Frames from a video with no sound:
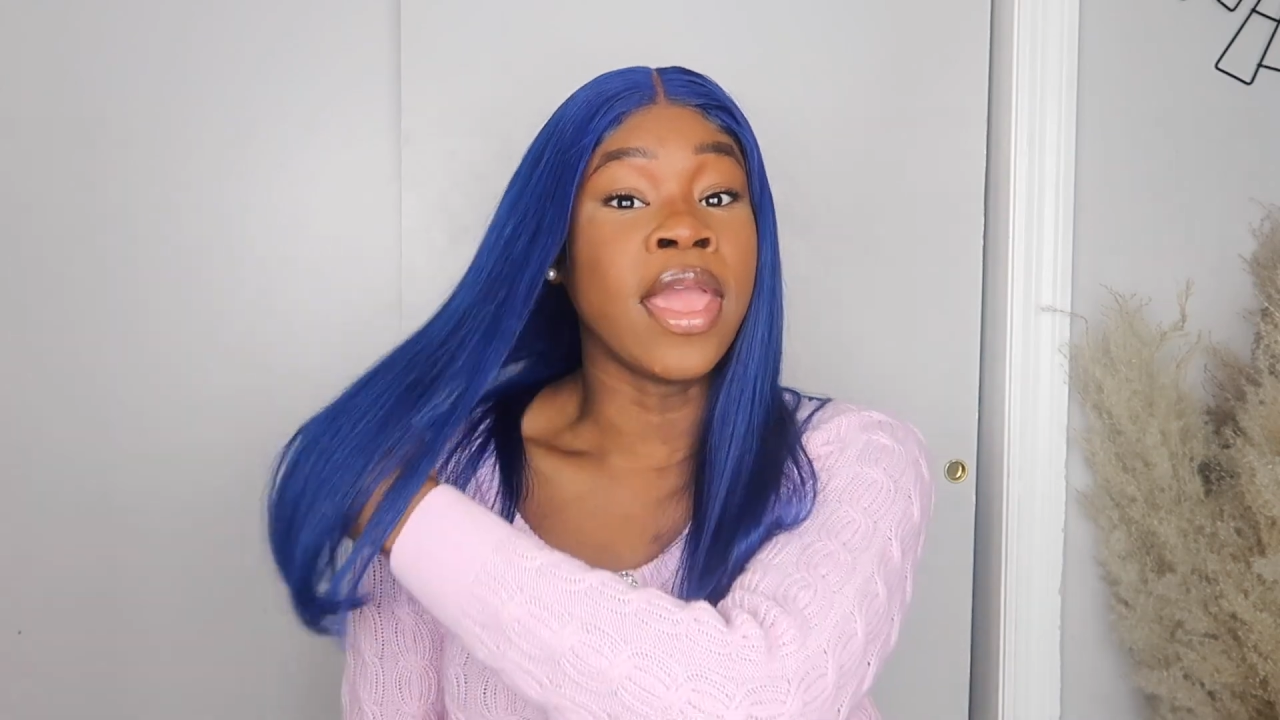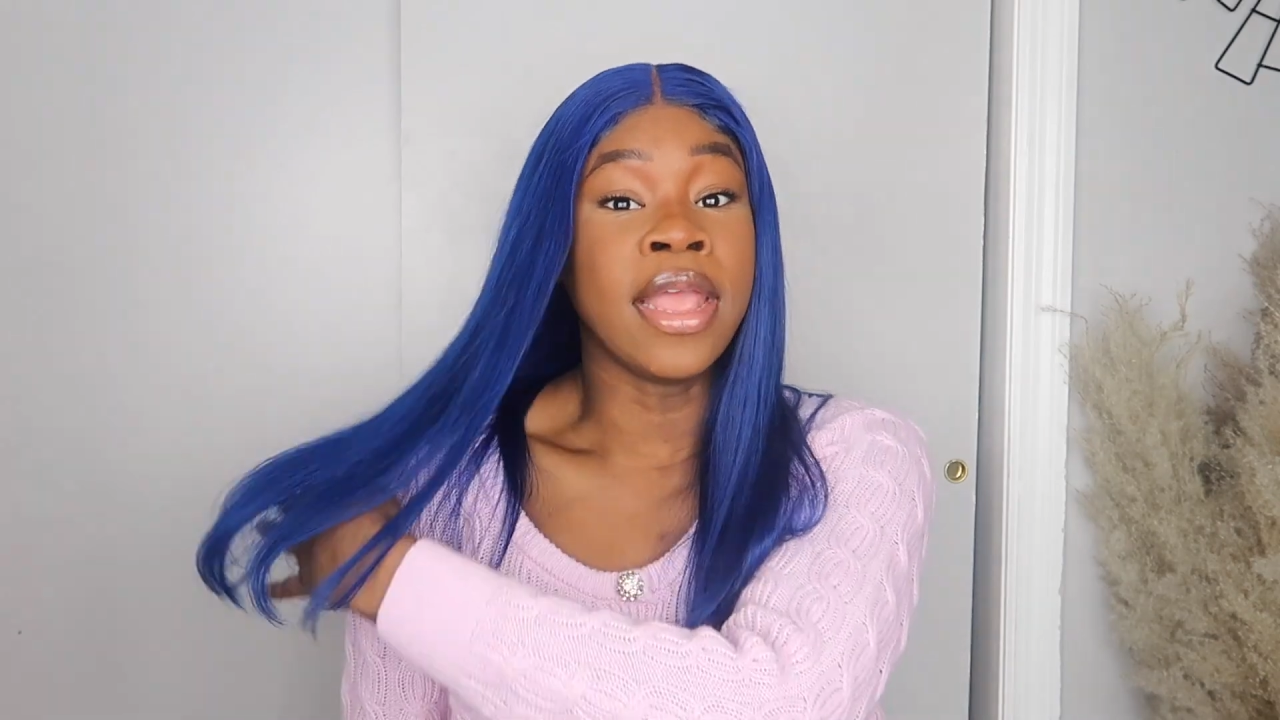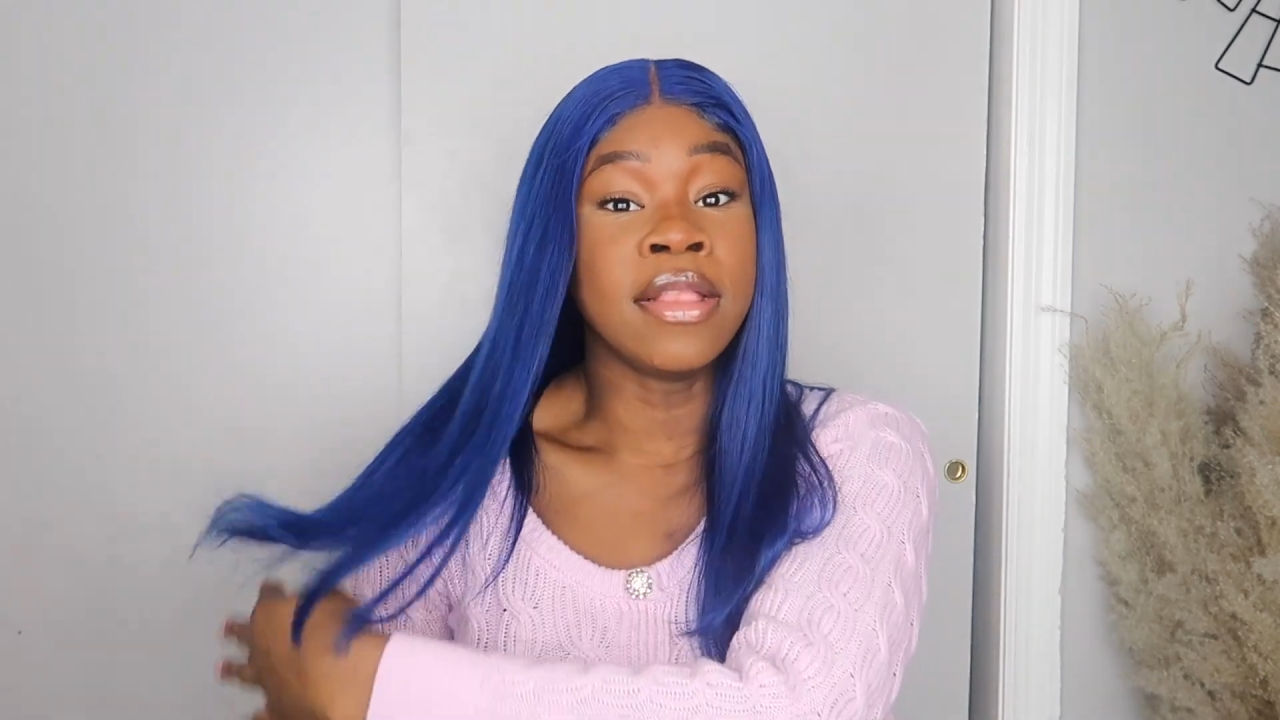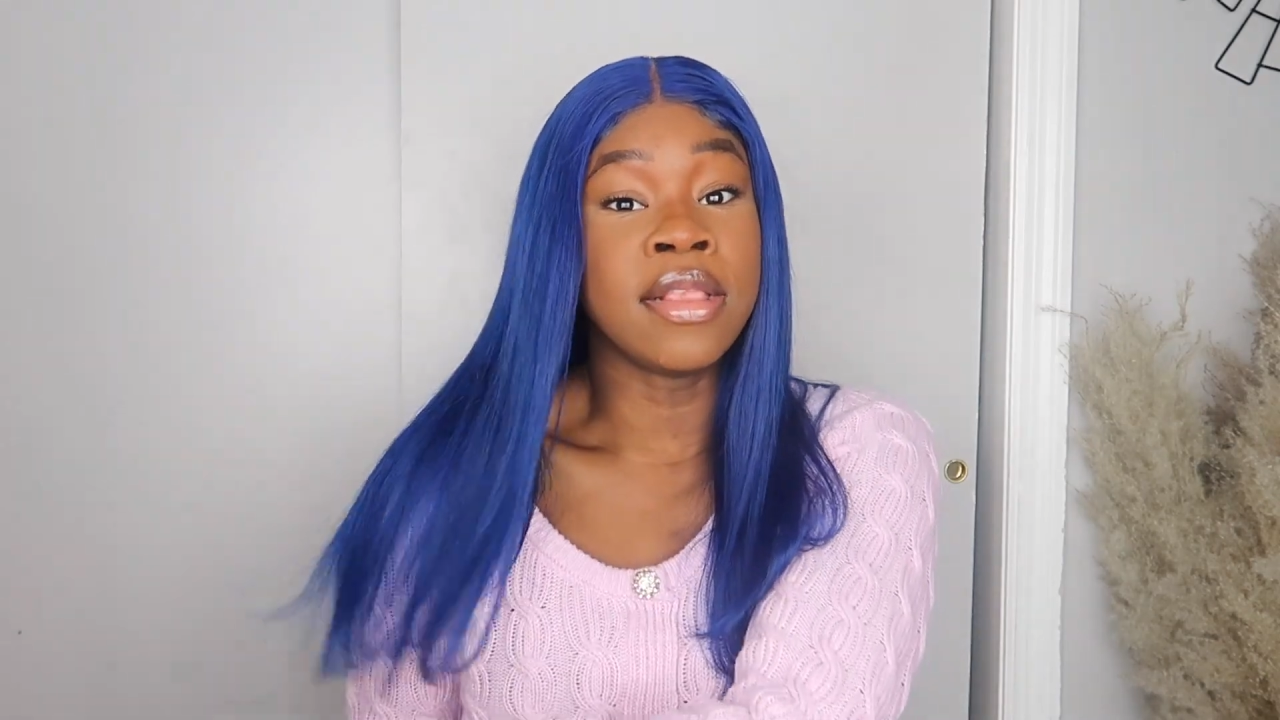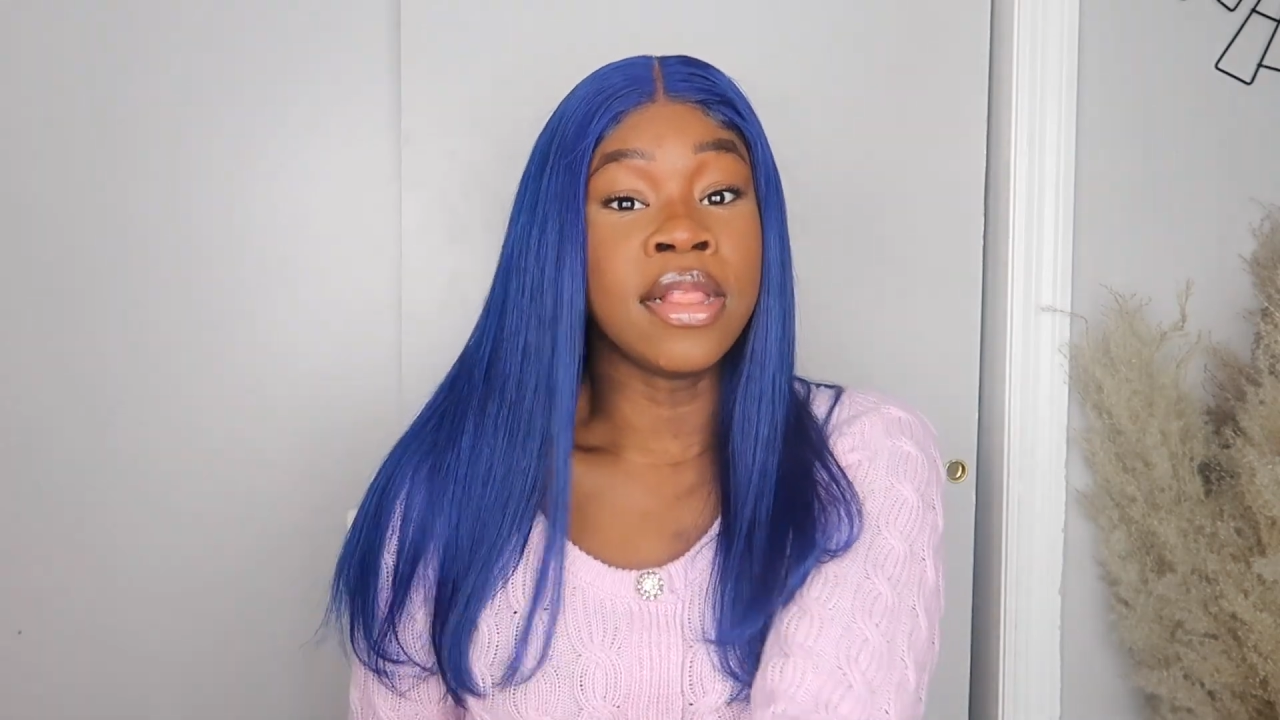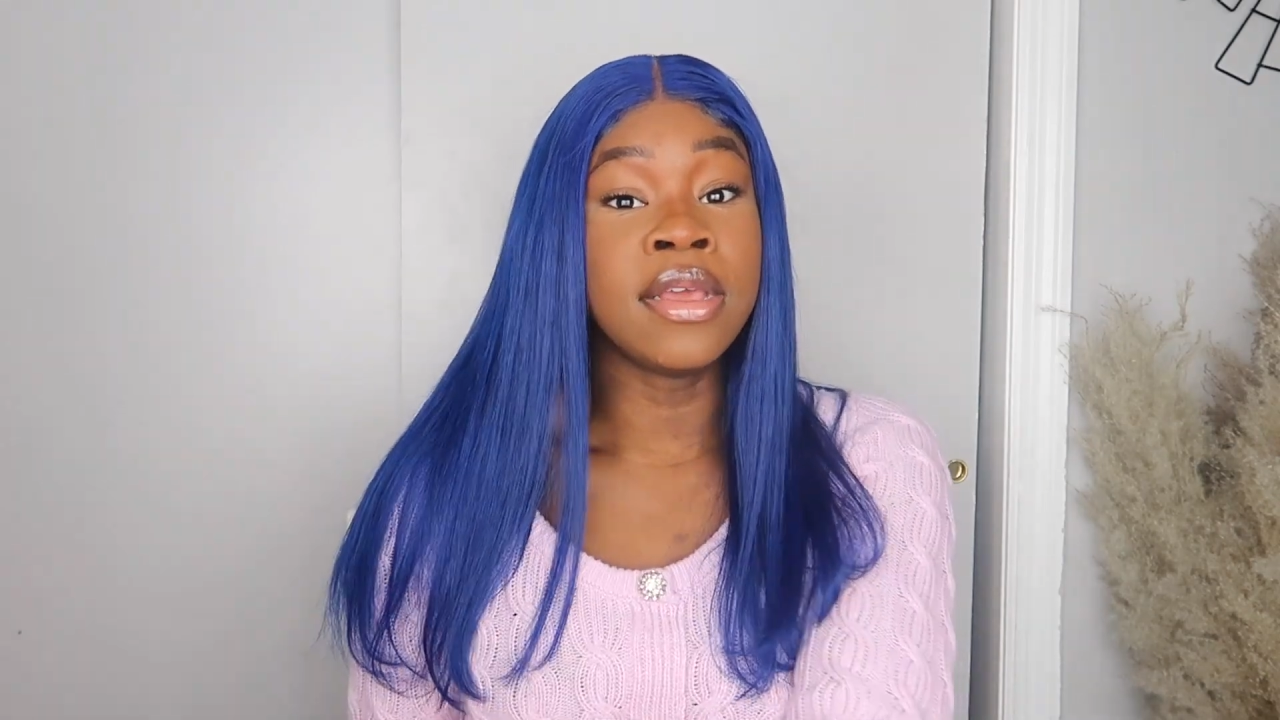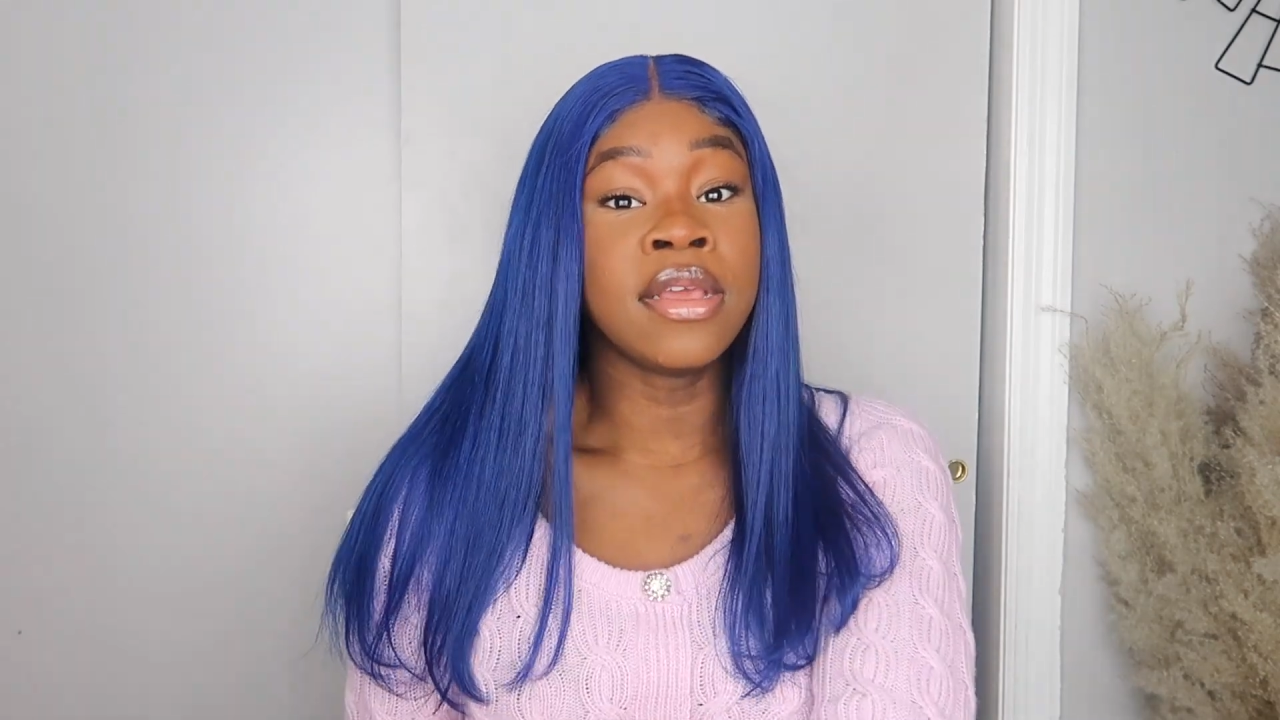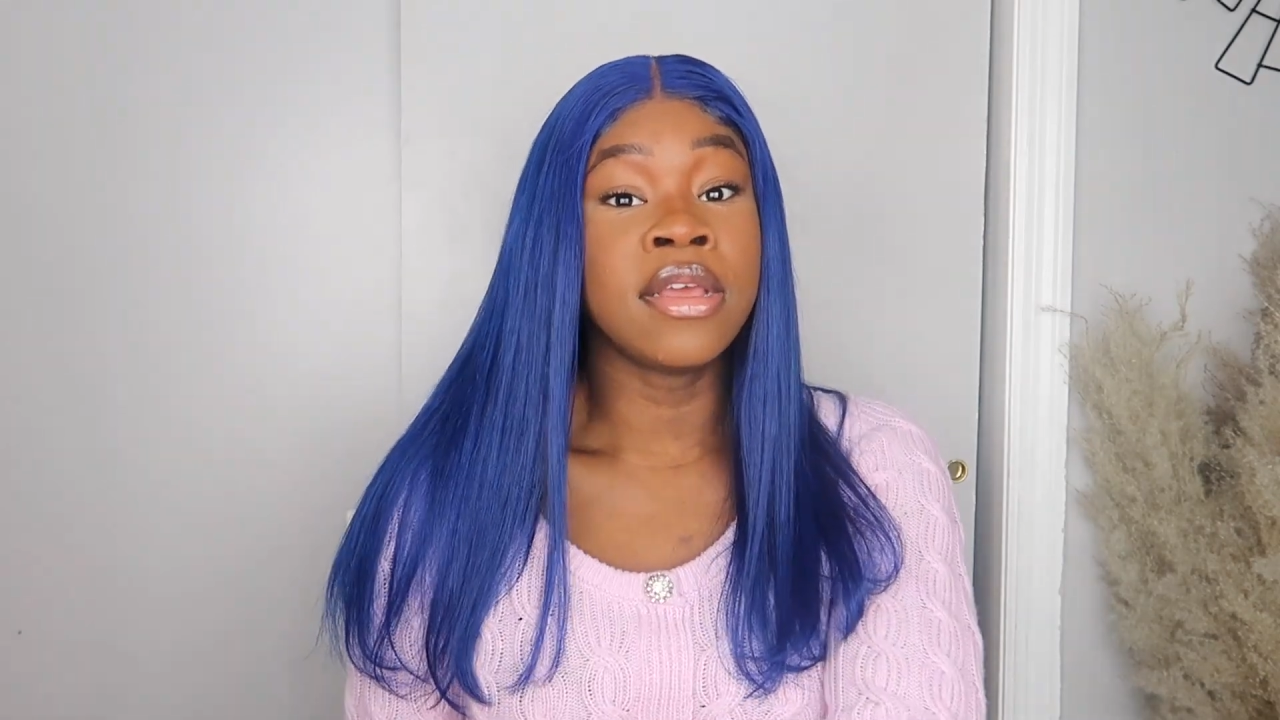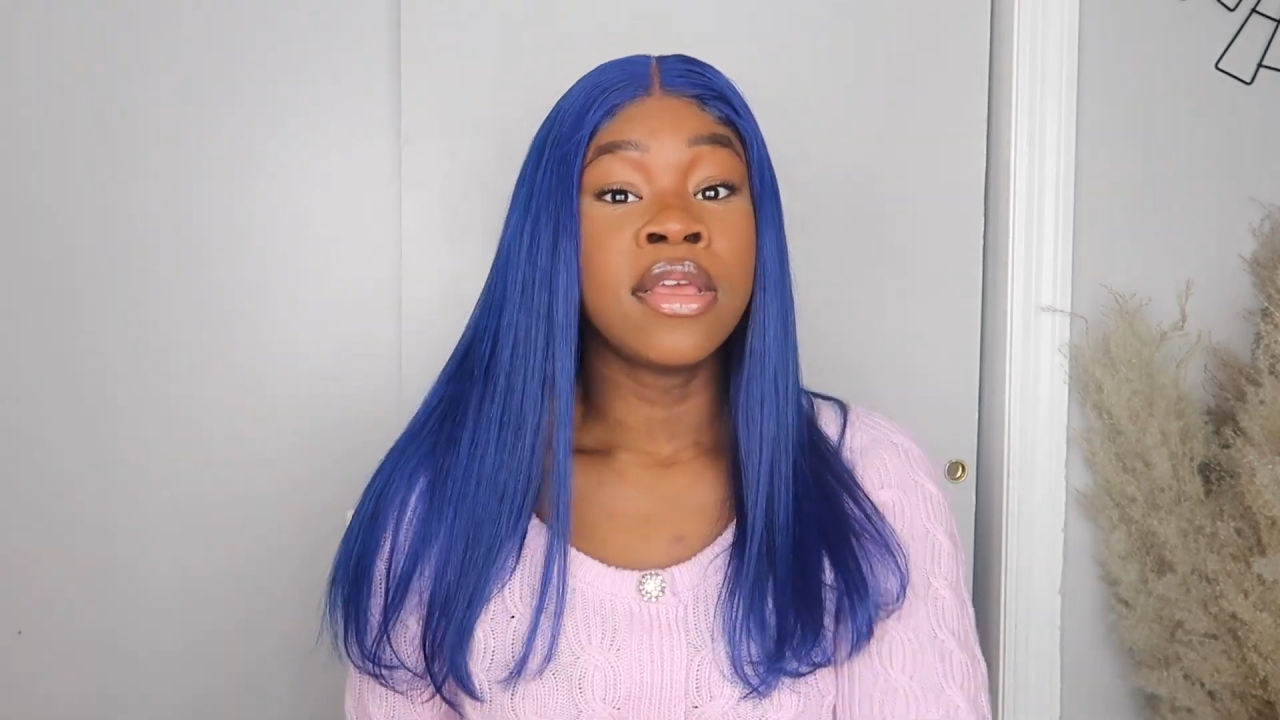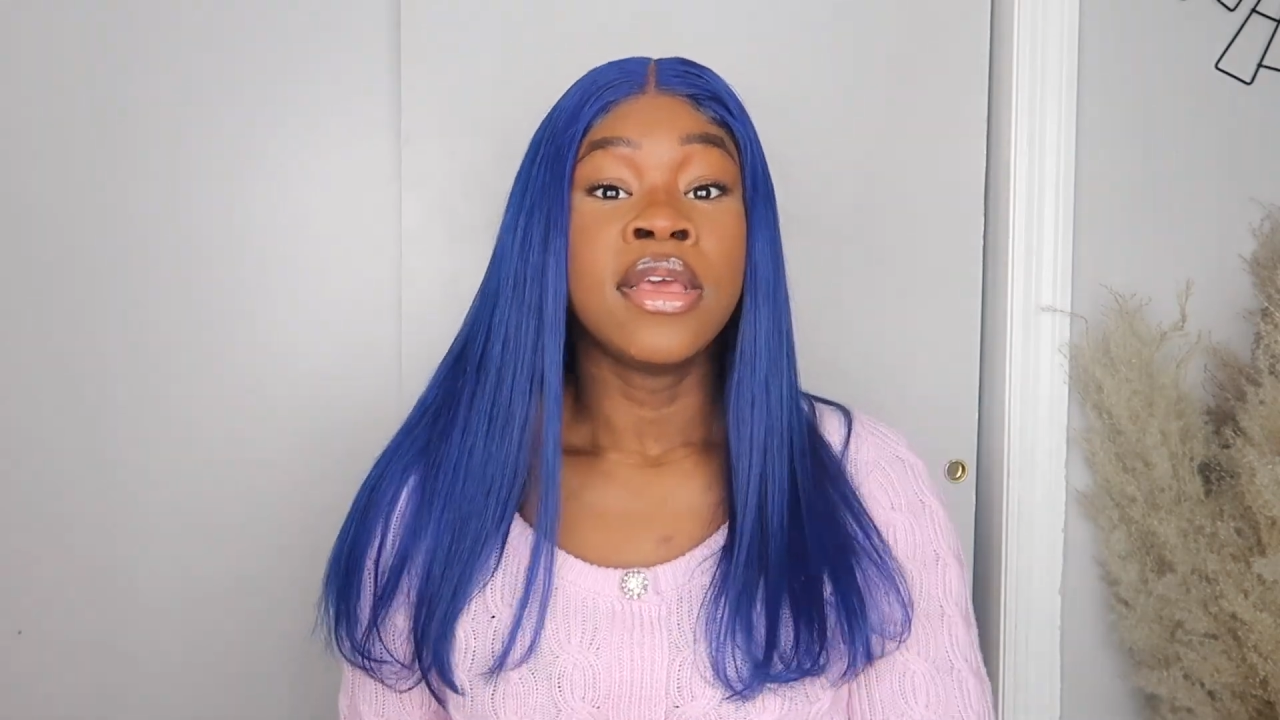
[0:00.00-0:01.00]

ends look?